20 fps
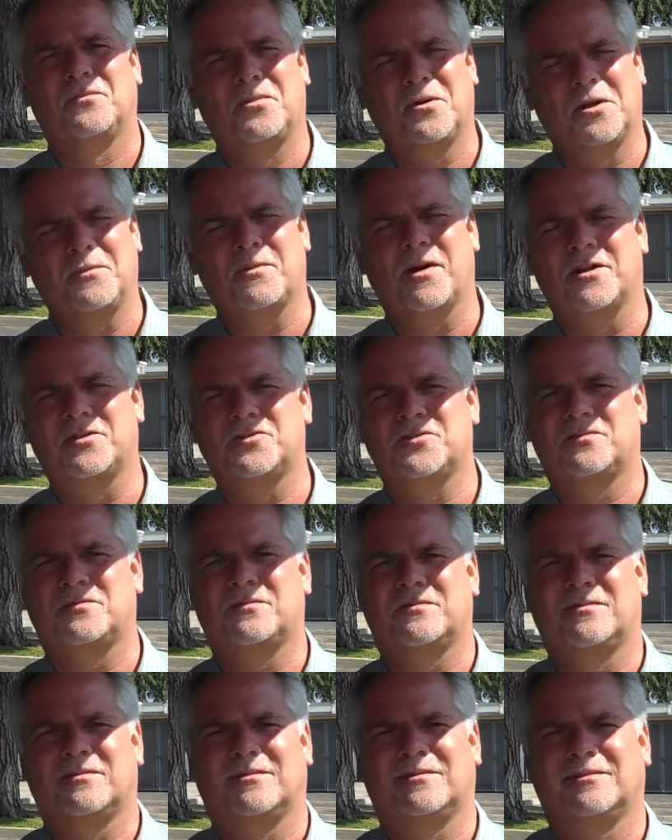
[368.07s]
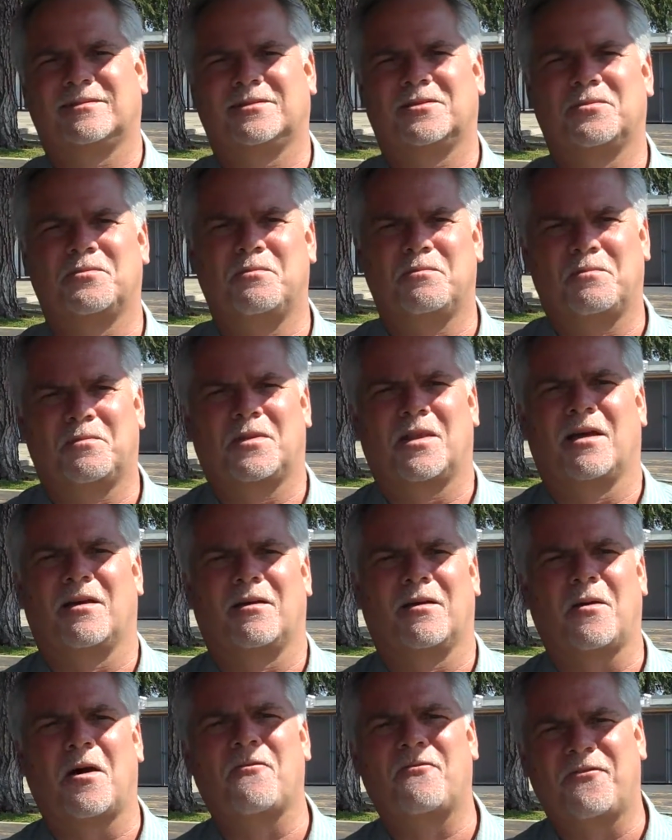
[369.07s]
Pretty much
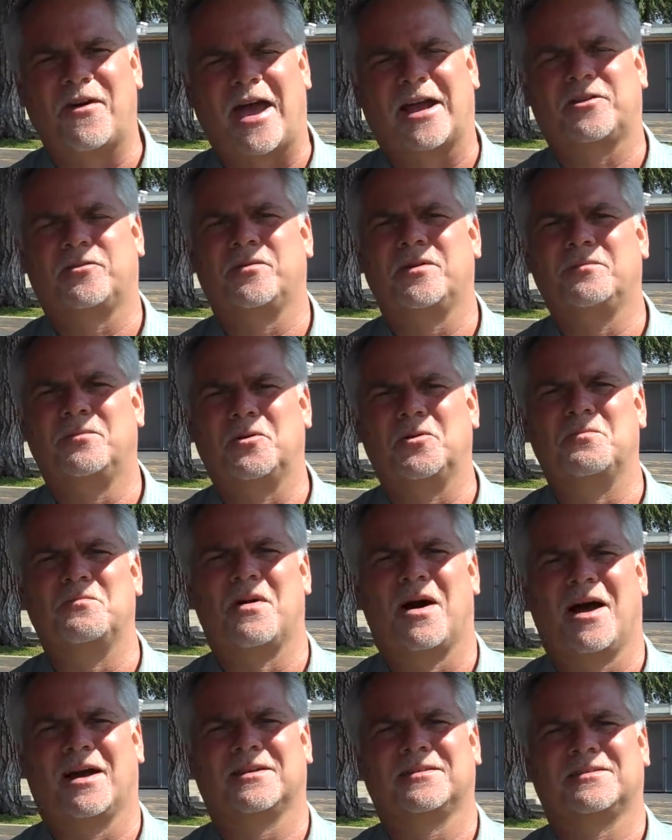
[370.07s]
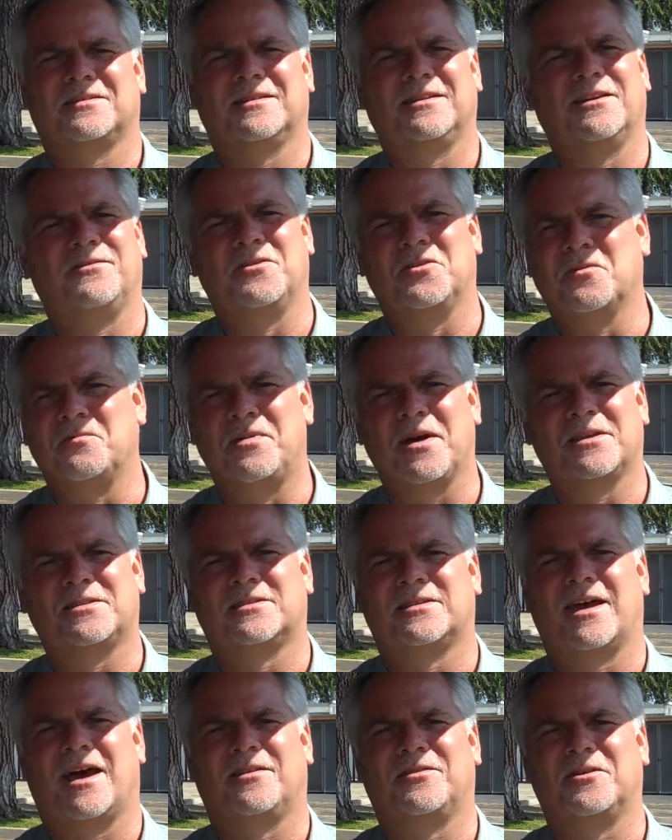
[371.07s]
a factory boombox to give you the
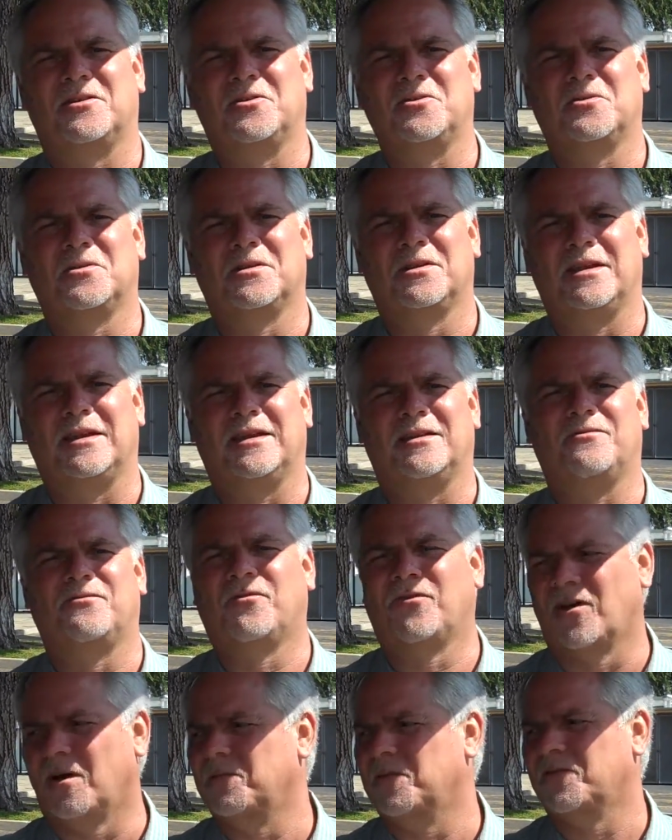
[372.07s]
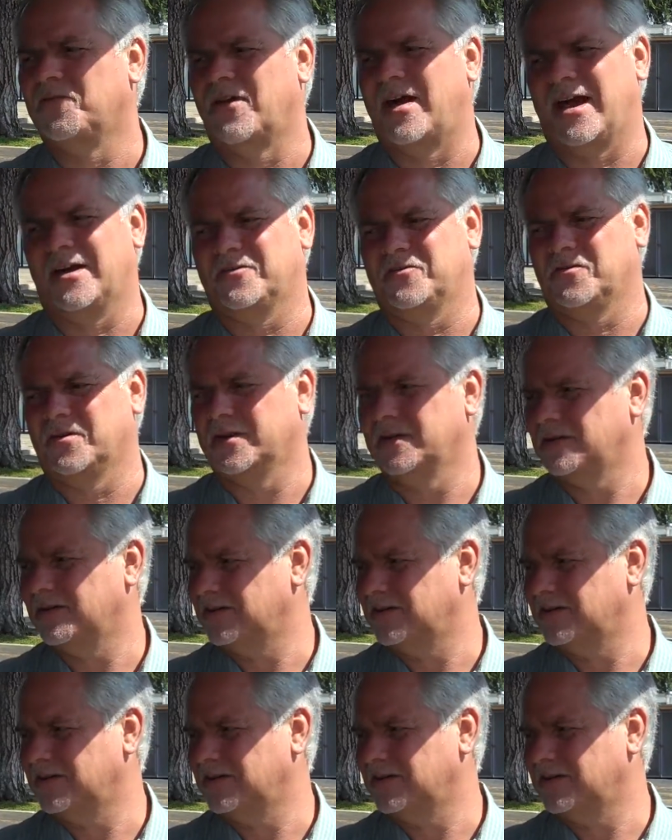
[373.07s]
best sound that you could need from the factory.